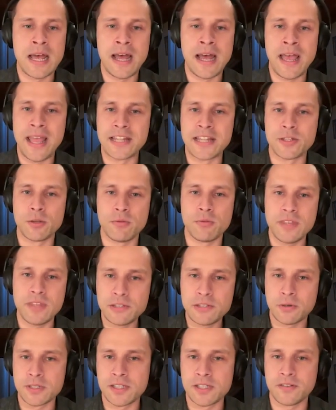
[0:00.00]
And so
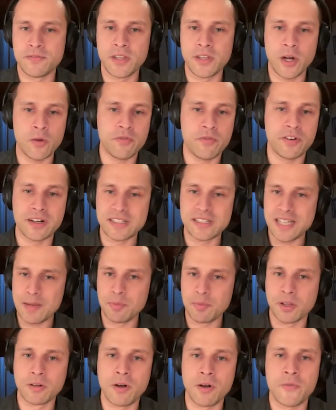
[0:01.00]
these sorts of, for
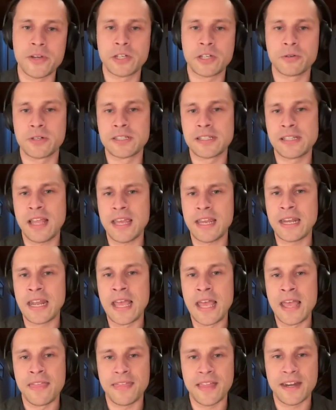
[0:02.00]
example, growing towards light,
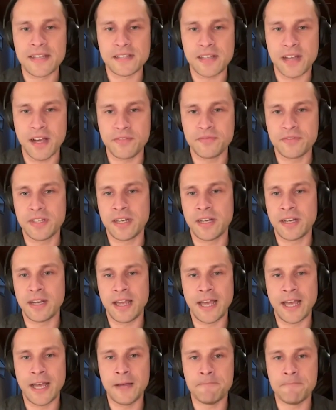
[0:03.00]
that is often